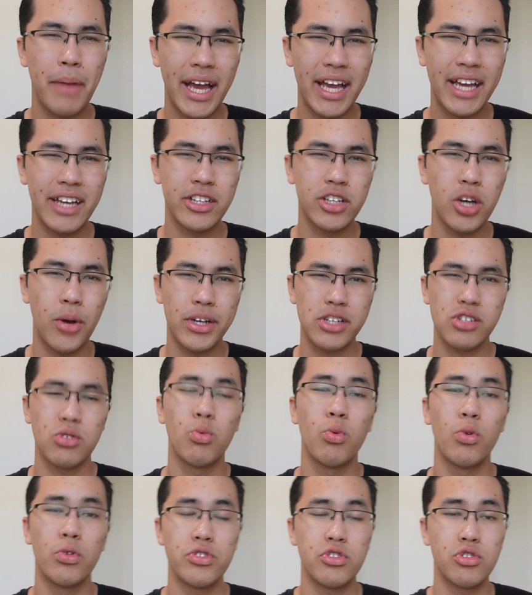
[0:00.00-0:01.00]
pay going
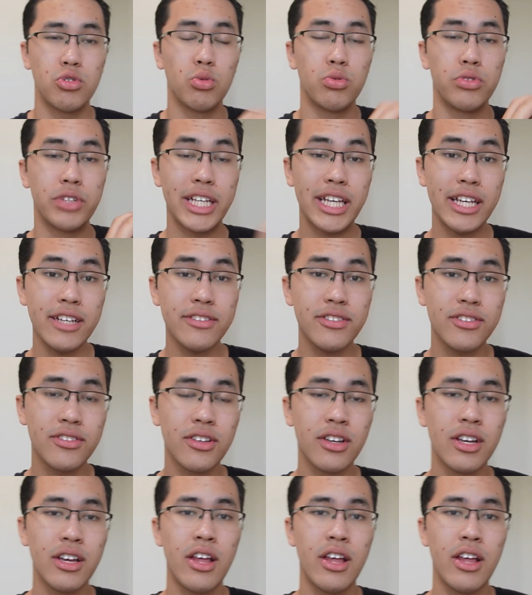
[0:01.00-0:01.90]
towards your needs,